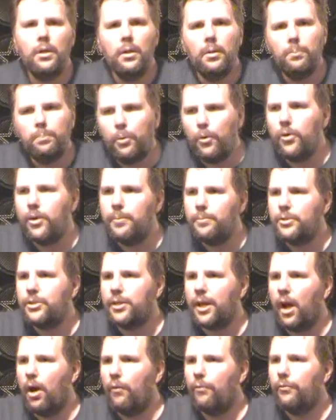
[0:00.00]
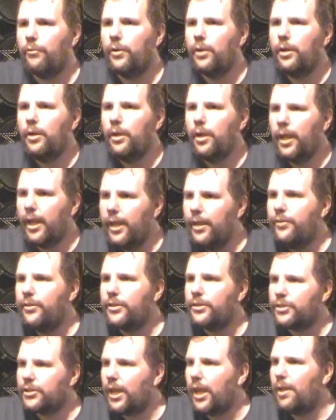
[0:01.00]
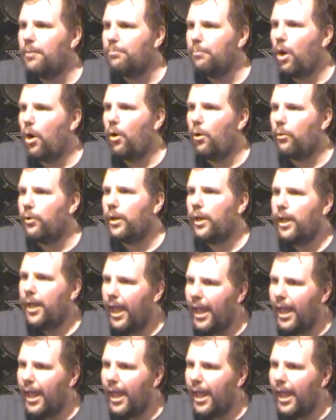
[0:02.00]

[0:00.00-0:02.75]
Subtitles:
put himself in the same mode